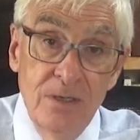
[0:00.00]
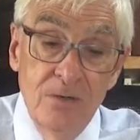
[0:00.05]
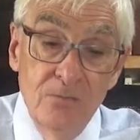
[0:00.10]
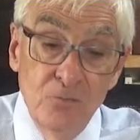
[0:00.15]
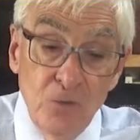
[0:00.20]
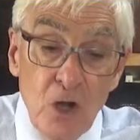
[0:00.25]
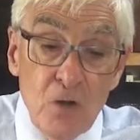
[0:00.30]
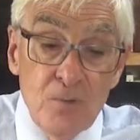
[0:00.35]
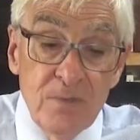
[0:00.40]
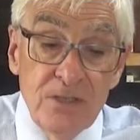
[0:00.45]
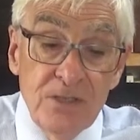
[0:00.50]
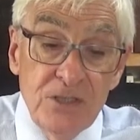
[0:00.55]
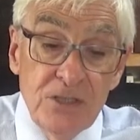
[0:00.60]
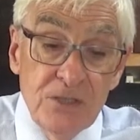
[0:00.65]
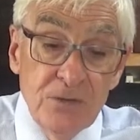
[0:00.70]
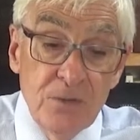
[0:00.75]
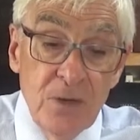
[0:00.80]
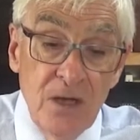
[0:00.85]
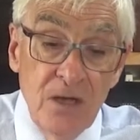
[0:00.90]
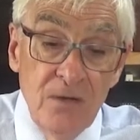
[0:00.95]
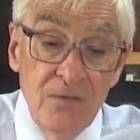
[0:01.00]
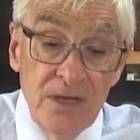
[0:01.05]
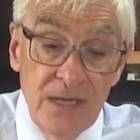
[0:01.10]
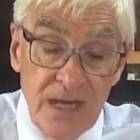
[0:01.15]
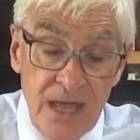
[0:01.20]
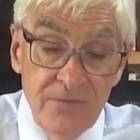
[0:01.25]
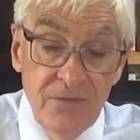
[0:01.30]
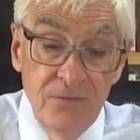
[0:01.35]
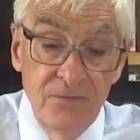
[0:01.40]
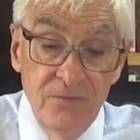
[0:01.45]
Romans
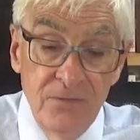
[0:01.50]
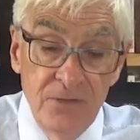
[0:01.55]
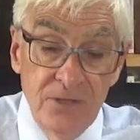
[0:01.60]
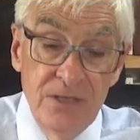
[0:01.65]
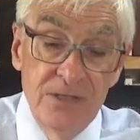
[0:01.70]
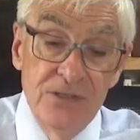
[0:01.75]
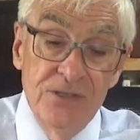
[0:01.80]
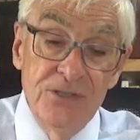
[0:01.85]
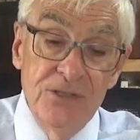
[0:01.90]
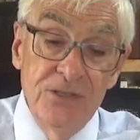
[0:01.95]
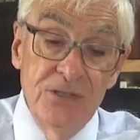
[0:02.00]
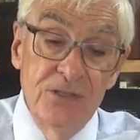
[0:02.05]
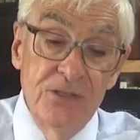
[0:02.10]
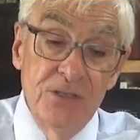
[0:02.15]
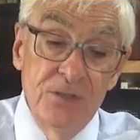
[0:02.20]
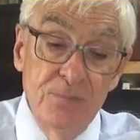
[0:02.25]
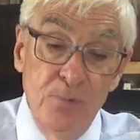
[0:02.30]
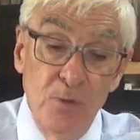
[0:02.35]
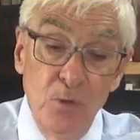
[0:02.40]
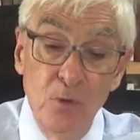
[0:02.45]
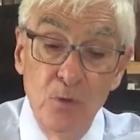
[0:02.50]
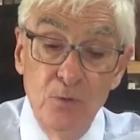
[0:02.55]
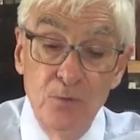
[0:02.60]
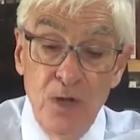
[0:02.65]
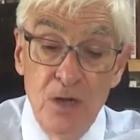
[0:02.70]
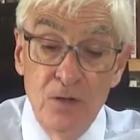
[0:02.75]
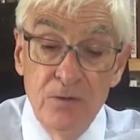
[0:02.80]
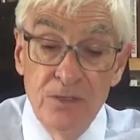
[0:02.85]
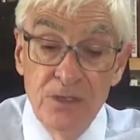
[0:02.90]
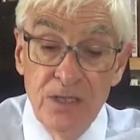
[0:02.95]
12:11, for instance, Paul
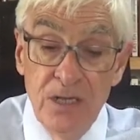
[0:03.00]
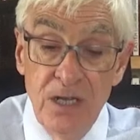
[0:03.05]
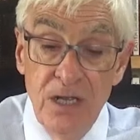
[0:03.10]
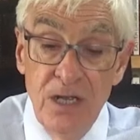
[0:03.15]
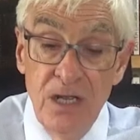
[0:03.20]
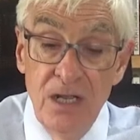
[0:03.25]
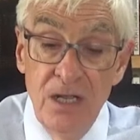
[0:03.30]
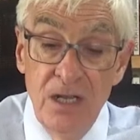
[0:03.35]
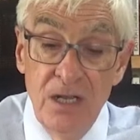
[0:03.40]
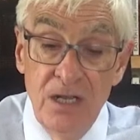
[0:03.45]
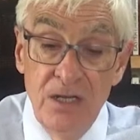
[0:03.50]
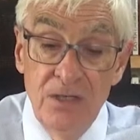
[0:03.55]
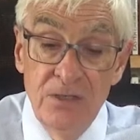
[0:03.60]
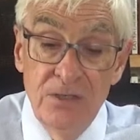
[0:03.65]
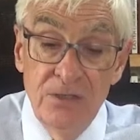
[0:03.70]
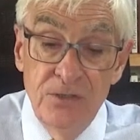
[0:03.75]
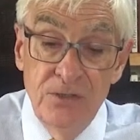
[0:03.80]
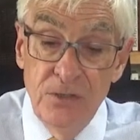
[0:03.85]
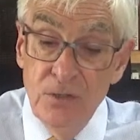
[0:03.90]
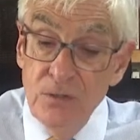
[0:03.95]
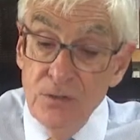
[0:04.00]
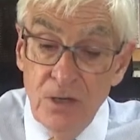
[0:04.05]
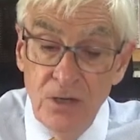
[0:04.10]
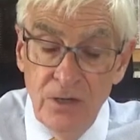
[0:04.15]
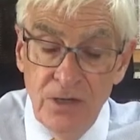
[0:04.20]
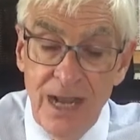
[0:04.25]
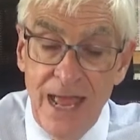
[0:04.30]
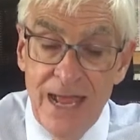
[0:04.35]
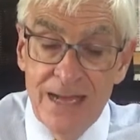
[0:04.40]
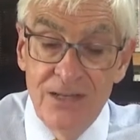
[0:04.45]
wrote, "Do
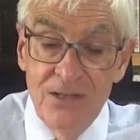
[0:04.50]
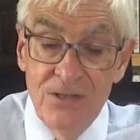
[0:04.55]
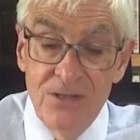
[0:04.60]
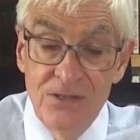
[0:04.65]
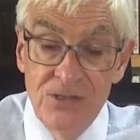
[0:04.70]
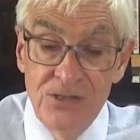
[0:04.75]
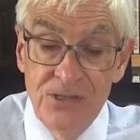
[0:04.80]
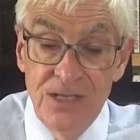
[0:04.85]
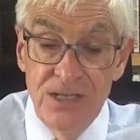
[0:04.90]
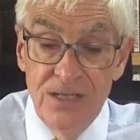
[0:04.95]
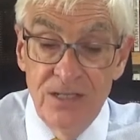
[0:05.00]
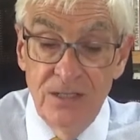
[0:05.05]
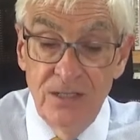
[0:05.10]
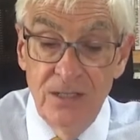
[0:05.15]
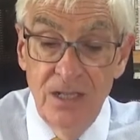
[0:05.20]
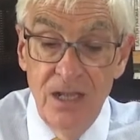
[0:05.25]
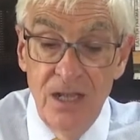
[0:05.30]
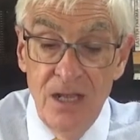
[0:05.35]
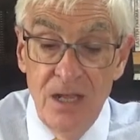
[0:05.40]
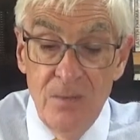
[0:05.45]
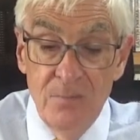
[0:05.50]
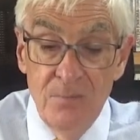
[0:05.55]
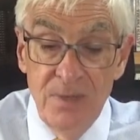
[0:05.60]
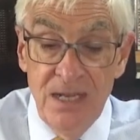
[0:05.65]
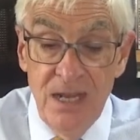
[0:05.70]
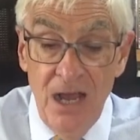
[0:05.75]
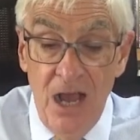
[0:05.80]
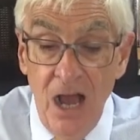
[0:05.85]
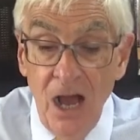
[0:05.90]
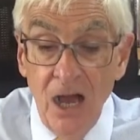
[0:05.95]
not lag in zeal,
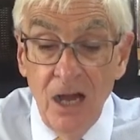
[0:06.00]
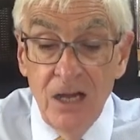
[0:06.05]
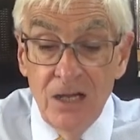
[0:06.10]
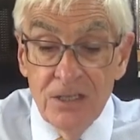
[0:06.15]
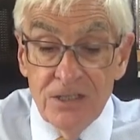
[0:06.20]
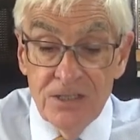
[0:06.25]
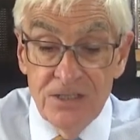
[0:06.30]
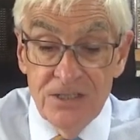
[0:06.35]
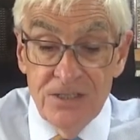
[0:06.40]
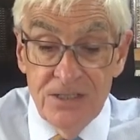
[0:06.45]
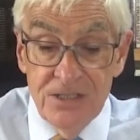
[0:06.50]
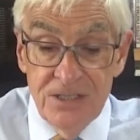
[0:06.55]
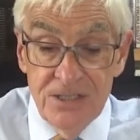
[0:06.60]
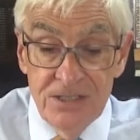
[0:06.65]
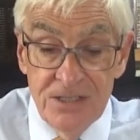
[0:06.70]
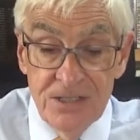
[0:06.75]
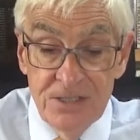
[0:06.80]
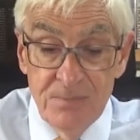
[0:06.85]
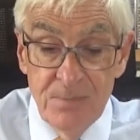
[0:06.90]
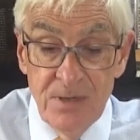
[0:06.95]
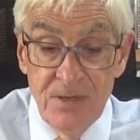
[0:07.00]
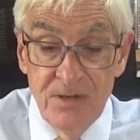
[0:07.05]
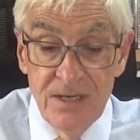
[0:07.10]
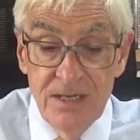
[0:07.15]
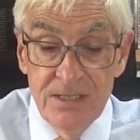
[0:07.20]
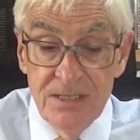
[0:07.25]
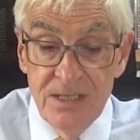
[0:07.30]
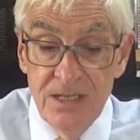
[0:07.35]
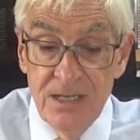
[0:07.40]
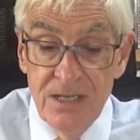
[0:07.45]
be ardent in
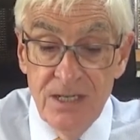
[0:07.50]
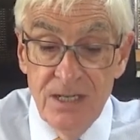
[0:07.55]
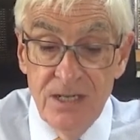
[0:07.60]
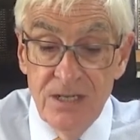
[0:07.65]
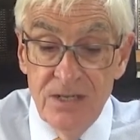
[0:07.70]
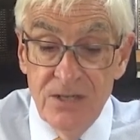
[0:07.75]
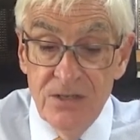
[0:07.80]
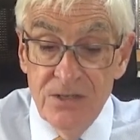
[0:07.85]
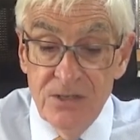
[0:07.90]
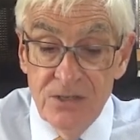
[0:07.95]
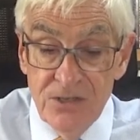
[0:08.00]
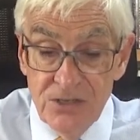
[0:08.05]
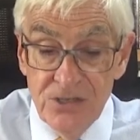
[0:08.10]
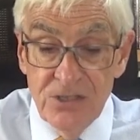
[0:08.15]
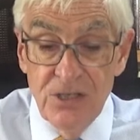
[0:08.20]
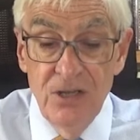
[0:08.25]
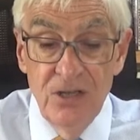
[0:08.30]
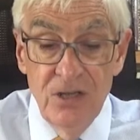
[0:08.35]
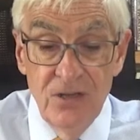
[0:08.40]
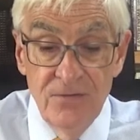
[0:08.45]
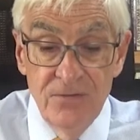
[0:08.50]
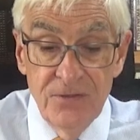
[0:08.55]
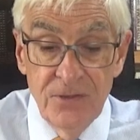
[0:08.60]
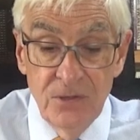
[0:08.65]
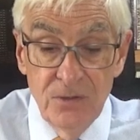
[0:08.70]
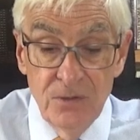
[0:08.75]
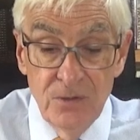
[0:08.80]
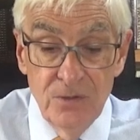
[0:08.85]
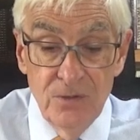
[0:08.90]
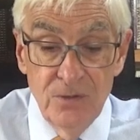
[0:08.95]
spirit, serve the
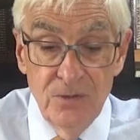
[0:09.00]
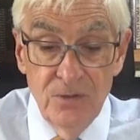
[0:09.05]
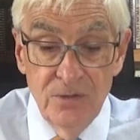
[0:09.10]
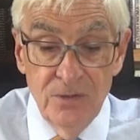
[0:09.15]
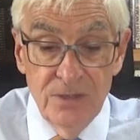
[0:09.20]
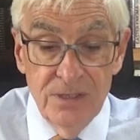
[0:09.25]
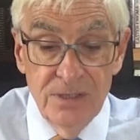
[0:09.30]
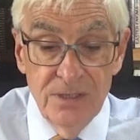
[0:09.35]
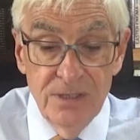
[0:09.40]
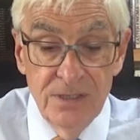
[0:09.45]
Lord."